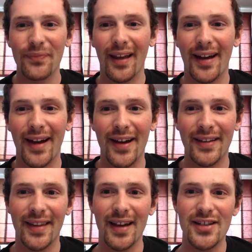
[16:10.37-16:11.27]

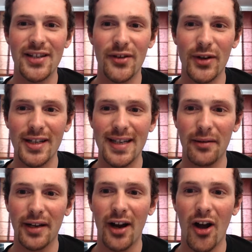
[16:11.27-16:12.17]
Just reading some
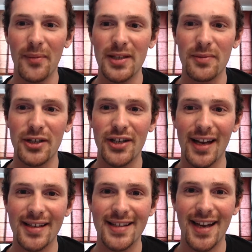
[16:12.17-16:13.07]
of the comments,
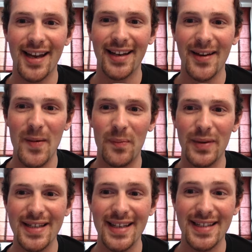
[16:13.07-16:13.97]
Michelle is saying,
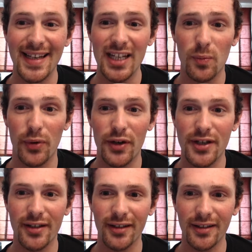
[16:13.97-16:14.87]
business is
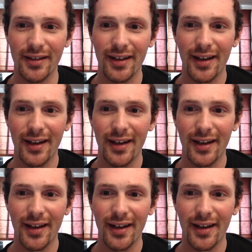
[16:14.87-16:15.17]
personal.